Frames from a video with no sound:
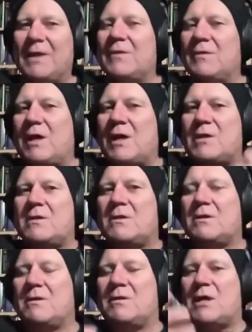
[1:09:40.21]
I mean, this
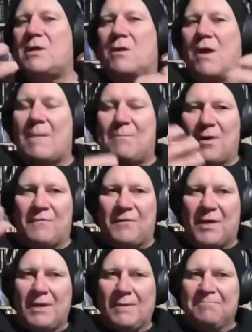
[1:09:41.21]
type
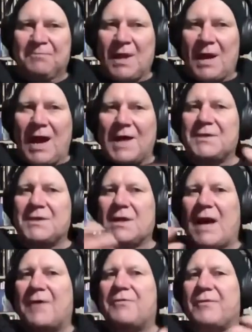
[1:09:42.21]
of
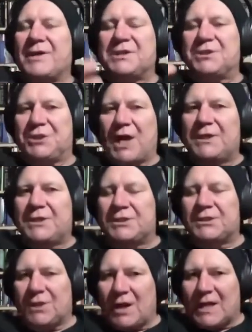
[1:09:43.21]
hunter-gatherer exchange
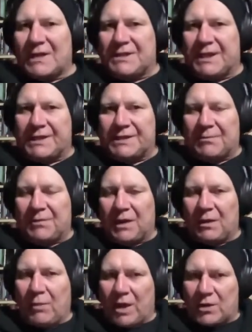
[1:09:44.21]
society is
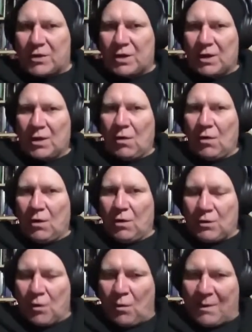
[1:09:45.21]
something which
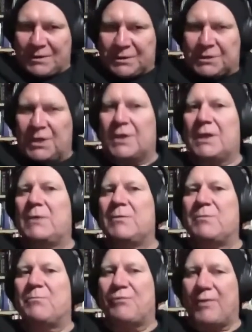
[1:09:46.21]
almost certainly
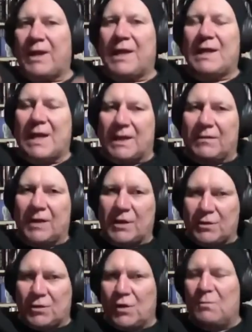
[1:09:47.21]
was bringing in
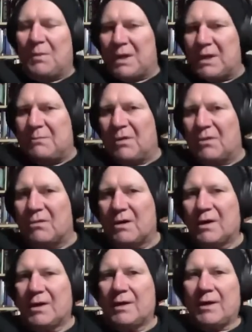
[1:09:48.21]
these new people